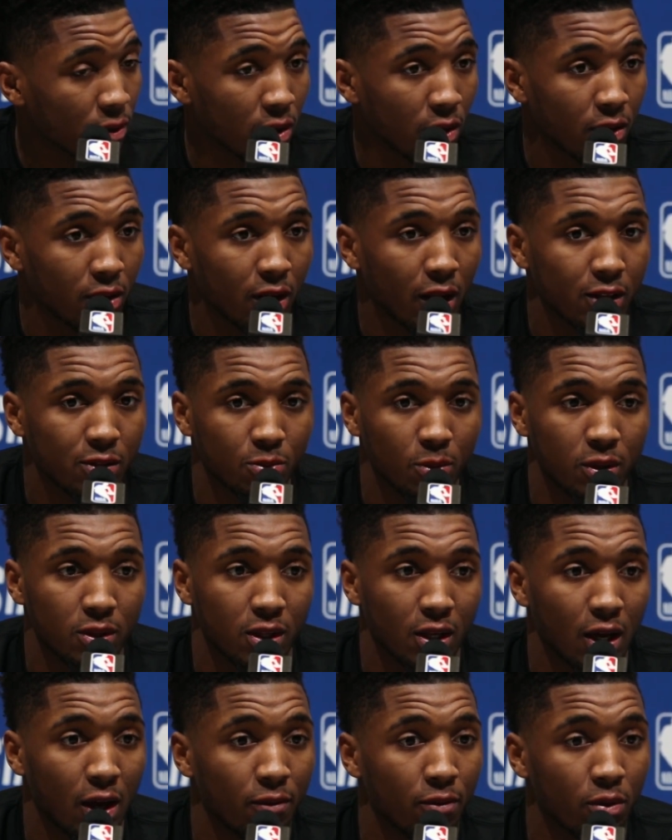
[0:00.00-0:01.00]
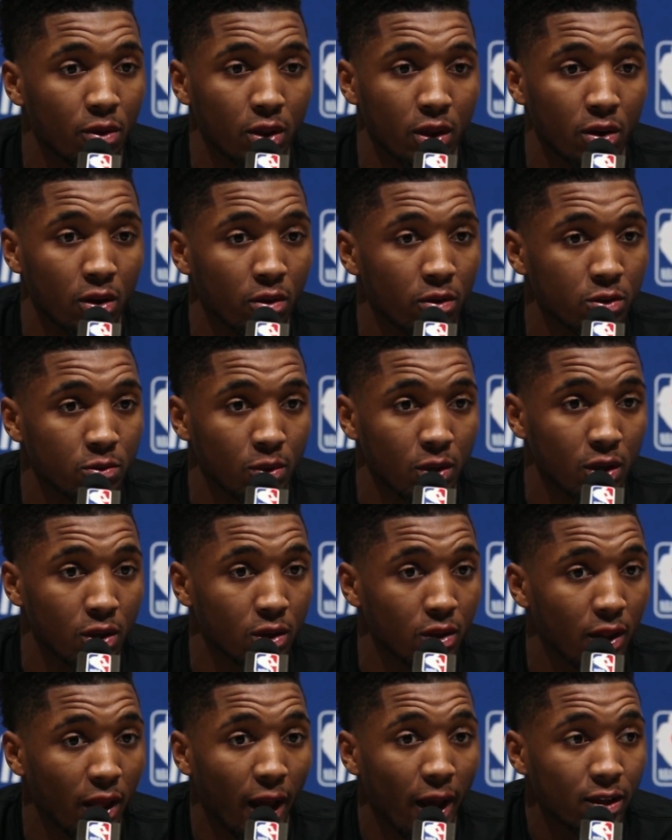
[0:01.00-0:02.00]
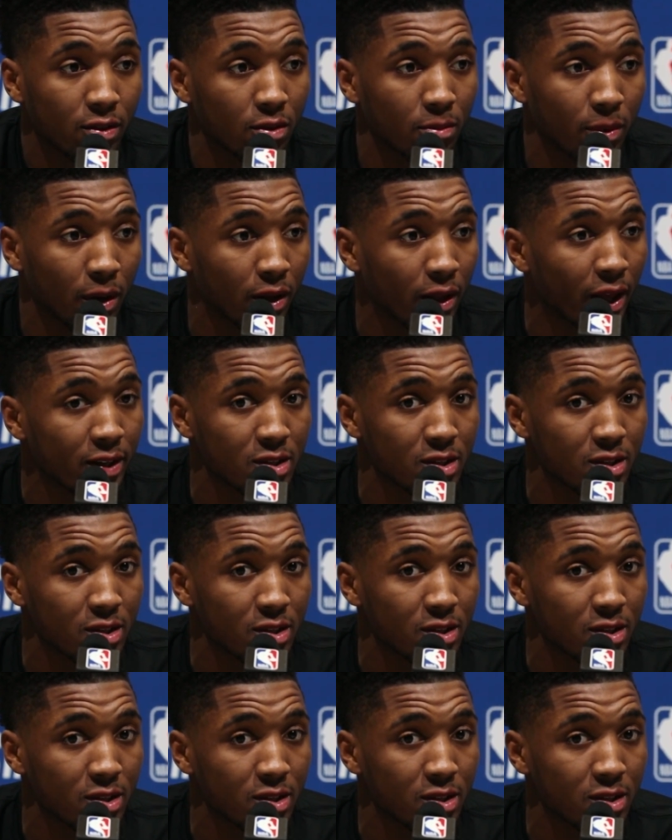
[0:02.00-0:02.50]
you know, and that's one thing I really always want to ask him about.